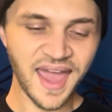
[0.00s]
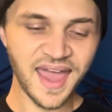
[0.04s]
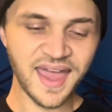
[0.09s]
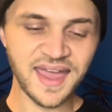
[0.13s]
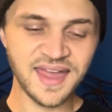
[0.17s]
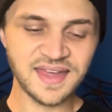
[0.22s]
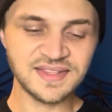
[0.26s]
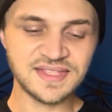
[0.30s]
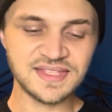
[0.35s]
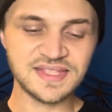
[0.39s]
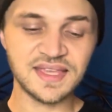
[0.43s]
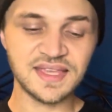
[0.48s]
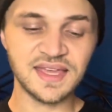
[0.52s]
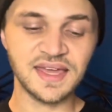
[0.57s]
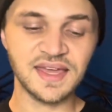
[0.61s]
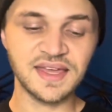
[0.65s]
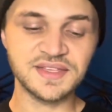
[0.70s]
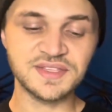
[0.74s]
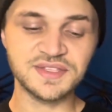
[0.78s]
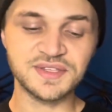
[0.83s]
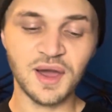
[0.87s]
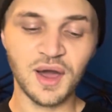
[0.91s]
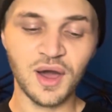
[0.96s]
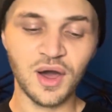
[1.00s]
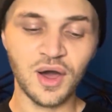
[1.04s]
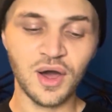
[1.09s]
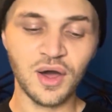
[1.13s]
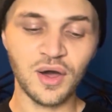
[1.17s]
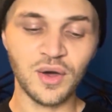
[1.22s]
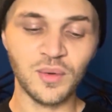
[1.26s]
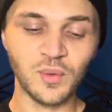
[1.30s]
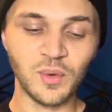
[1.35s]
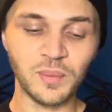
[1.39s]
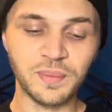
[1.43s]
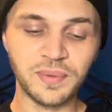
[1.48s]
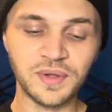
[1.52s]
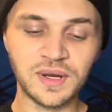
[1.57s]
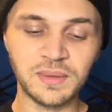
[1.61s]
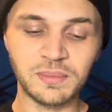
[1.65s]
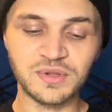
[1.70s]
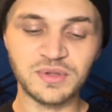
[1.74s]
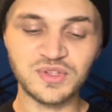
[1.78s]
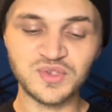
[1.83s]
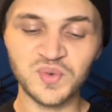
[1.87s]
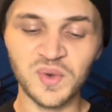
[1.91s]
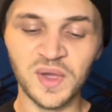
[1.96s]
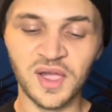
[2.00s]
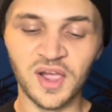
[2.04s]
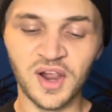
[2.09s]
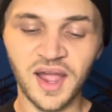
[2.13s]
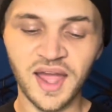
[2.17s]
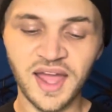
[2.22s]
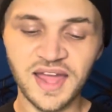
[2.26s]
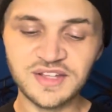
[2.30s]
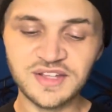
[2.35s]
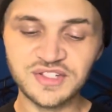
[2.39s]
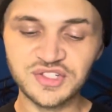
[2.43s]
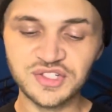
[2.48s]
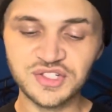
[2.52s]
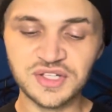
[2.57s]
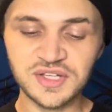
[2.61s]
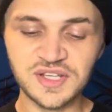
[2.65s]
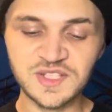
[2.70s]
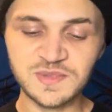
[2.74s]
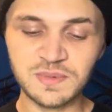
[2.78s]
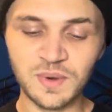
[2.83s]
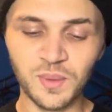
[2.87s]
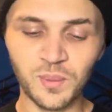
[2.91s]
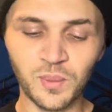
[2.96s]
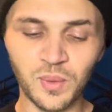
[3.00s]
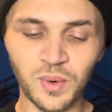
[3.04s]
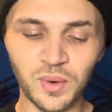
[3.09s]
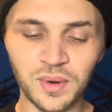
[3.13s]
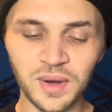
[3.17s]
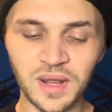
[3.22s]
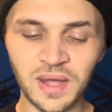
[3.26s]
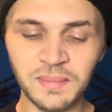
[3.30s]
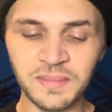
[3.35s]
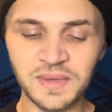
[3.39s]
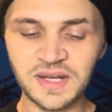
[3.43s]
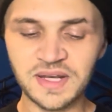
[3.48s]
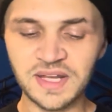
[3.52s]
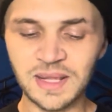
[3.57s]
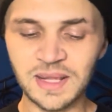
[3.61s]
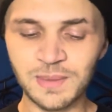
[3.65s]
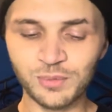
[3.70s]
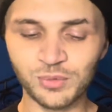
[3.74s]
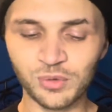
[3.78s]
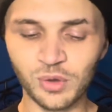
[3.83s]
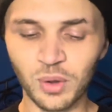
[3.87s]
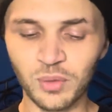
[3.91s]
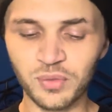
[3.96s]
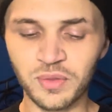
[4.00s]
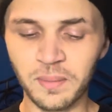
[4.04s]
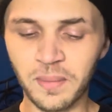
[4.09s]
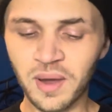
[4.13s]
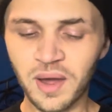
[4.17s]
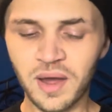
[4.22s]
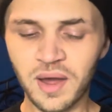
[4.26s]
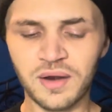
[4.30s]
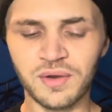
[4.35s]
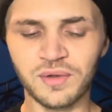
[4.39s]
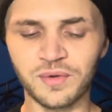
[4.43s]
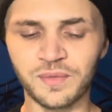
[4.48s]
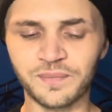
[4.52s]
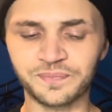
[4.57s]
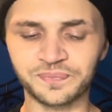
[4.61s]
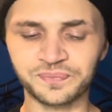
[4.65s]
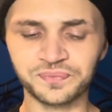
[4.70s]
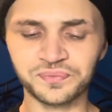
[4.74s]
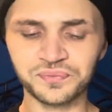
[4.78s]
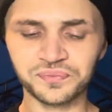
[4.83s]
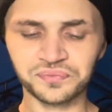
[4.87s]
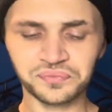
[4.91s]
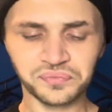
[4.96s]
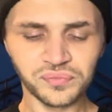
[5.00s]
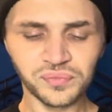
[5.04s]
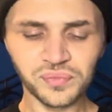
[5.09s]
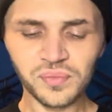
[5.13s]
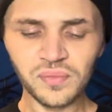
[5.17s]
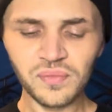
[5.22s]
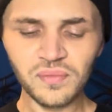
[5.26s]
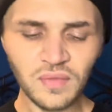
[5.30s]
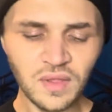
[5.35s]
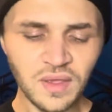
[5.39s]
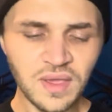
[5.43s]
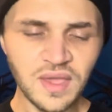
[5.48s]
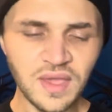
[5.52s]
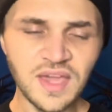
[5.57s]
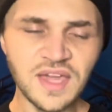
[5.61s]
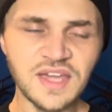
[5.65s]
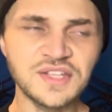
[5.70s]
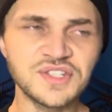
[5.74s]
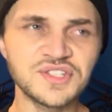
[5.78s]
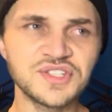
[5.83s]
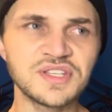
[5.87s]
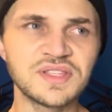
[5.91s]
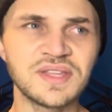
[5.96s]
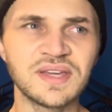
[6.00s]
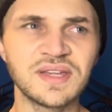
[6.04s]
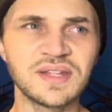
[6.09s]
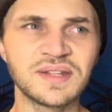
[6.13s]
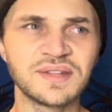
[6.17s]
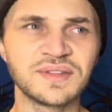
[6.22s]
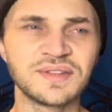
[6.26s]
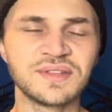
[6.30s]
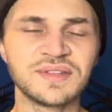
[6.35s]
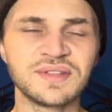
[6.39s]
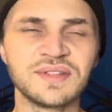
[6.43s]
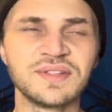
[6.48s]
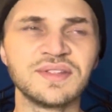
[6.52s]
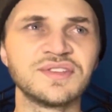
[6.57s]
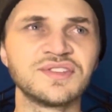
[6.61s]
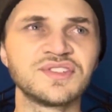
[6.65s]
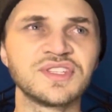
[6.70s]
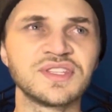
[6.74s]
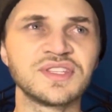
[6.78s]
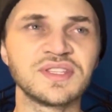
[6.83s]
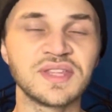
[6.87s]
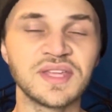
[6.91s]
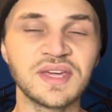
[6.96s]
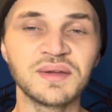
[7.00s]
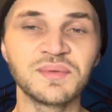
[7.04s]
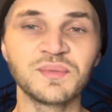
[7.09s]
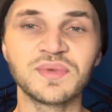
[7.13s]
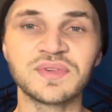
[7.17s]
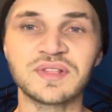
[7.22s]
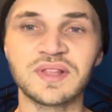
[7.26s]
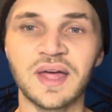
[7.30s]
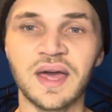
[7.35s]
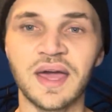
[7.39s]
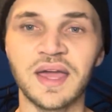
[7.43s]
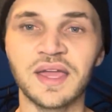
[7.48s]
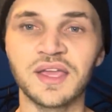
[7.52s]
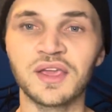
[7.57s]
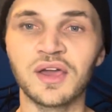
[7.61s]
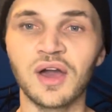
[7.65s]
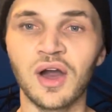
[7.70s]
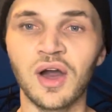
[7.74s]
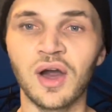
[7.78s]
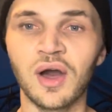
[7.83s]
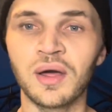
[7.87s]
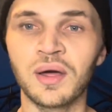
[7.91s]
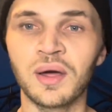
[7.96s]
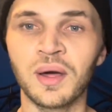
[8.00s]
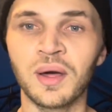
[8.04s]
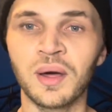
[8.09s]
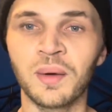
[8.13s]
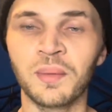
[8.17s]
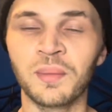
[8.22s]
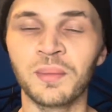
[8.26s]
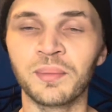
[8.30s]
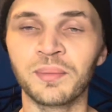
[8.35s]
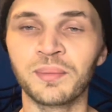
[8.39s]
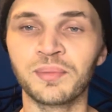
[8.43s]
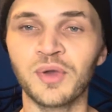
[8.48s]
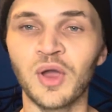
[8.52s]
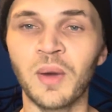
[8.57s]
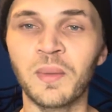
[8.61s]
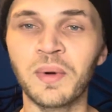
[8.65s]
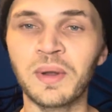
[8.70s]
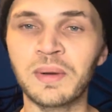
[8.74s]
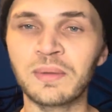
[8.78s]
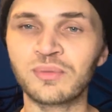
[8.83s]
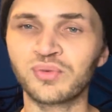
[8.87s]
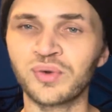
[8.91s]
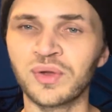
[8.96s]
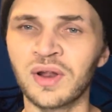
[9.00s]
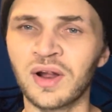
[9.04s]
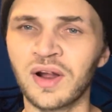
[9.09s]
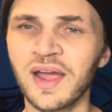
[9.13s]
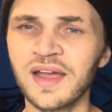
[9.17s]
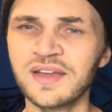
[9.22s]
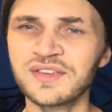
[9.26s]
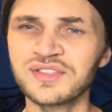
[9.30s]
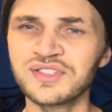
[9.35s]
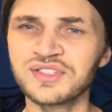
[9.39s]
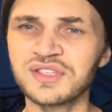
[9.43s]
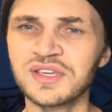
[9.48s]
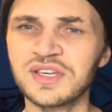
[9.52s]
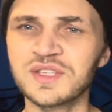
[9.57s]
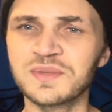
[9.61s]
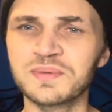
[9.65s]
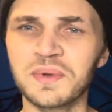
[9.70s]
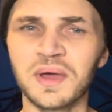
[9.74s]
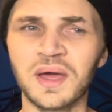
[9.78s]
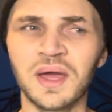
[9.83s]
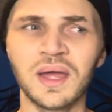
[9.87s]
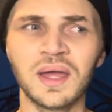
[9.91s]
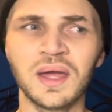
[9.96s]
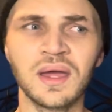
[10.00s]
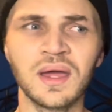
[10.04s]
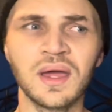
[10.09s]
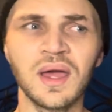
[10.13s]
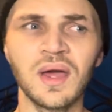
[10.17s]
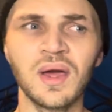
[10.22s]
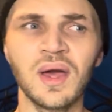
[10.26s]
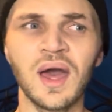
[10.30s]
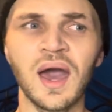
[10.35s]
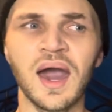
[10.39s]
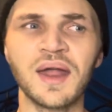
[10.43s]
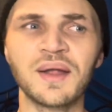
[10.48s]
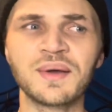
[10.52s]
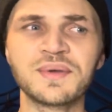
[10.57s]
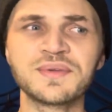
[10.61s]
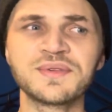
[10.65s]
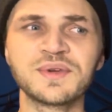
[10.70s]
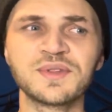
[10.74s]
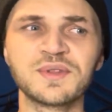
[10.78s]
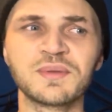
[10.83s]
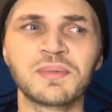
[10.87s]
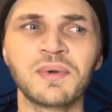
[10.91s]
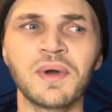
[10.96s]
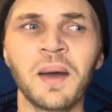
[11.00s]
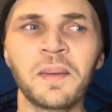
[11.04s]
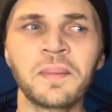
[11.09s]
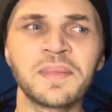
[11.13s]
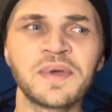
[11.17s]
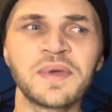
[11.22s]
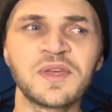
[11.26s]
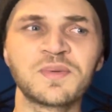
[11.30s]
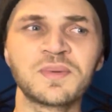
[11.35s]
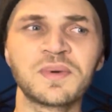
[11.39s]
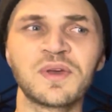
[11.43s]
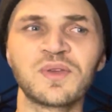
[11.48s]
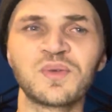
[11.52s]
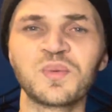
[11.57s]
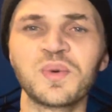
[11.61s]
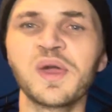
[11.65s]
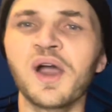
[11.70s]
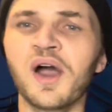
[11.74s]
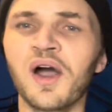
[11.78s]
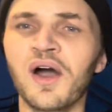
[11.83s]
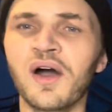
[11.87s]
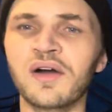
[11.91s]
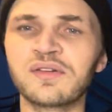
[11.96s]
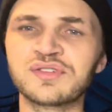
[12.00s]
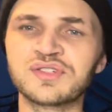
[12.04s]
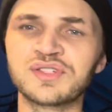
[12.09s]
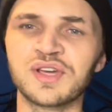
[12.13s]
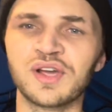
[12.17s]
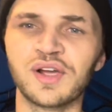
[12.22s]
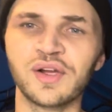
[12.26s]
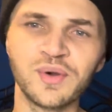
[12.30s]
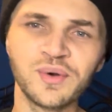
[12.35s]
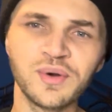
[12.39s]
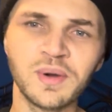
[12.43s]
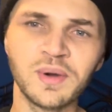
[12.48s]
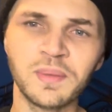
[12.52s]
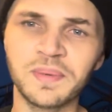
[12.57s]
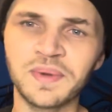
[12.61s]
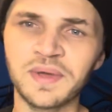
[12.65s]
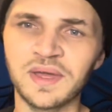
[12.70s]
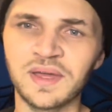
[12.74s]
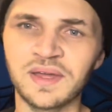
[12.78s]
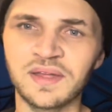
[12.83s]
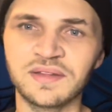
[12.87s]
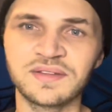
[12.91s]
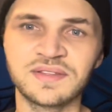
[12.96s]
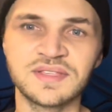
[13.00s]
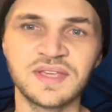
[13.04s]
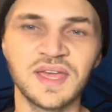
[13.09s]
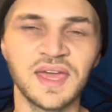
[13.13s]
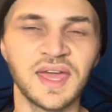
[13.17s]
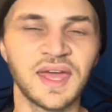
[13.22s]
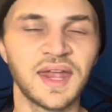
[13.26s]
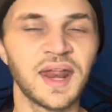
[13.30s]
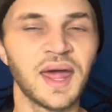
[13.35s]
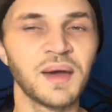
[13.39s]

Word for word: and says, y'all will put it between her ass cheeks, but won't let me deep throat the bottle. She then she then was like, y'all, um, y'all put it between her ass cheeks, but I don't see what the problem is because we all share hookah pins. And I